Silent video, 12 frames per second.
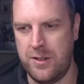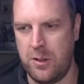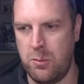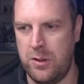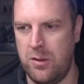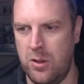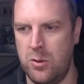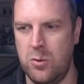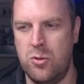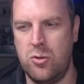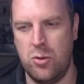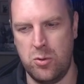they won't
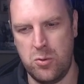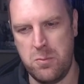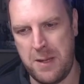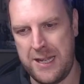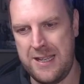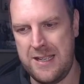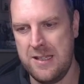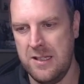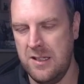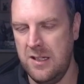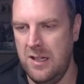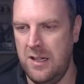lose too many.
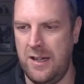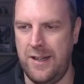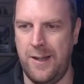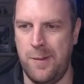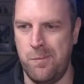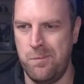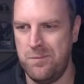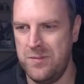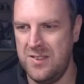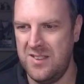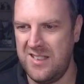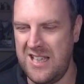
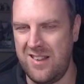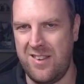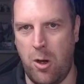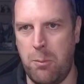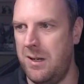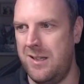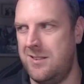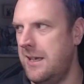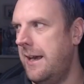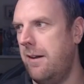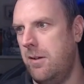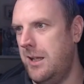Kick the obelisk
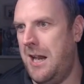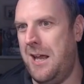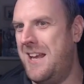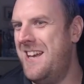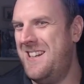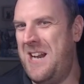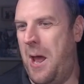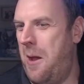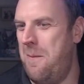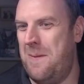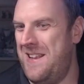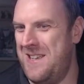out. Like
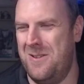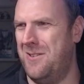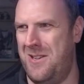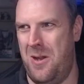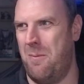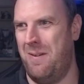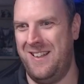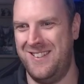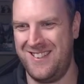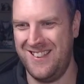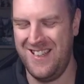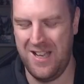nobody uses the
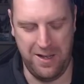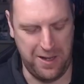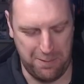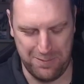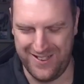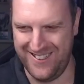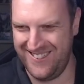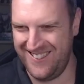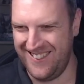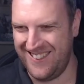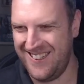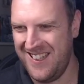obelisk. But
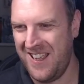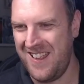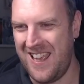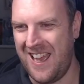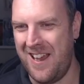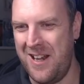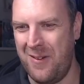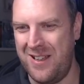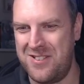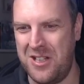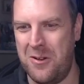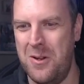yeah. Anyway,
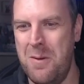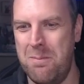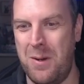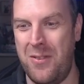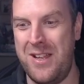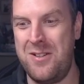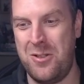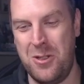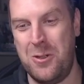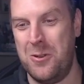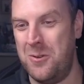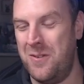but they
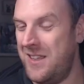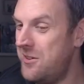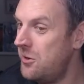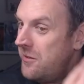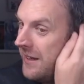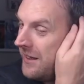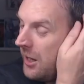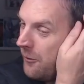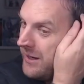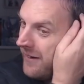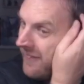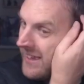do then go
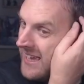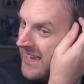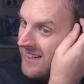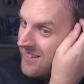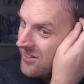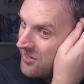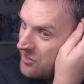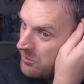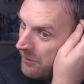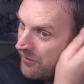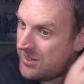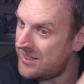in and they hint at some
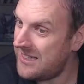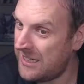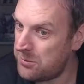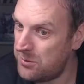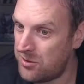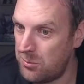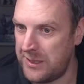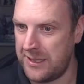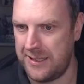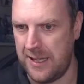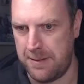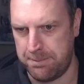of the detachments that we're
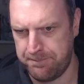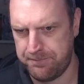going to get.